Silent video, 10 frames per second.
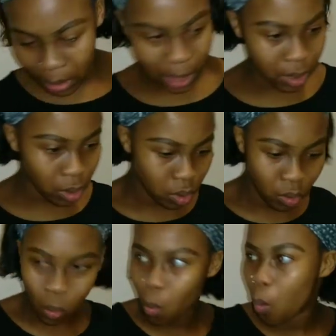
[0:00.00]
okay, so
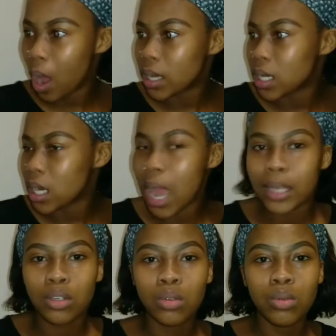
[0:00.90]
okay, what did
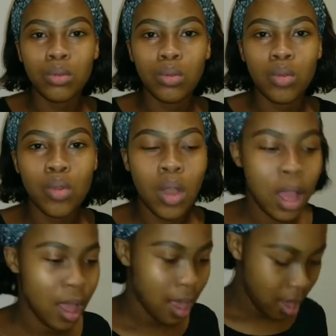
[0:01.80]
I do?
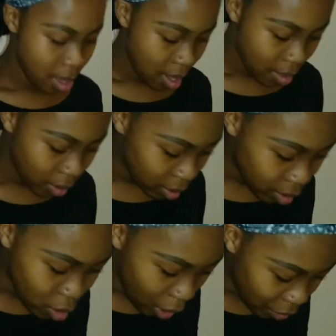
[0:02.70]
This is
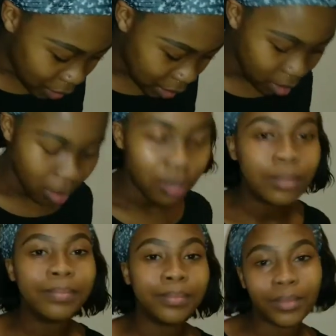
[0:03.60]
not the
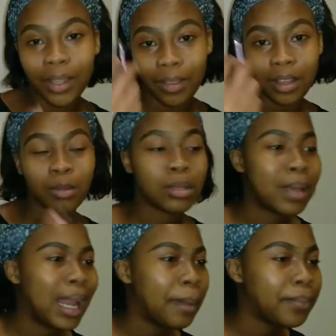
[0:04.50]
that was
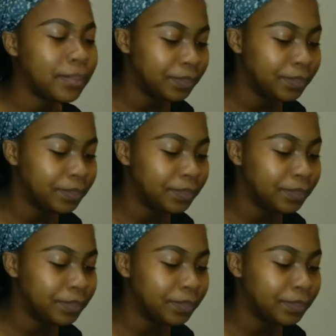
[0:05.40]
my lap.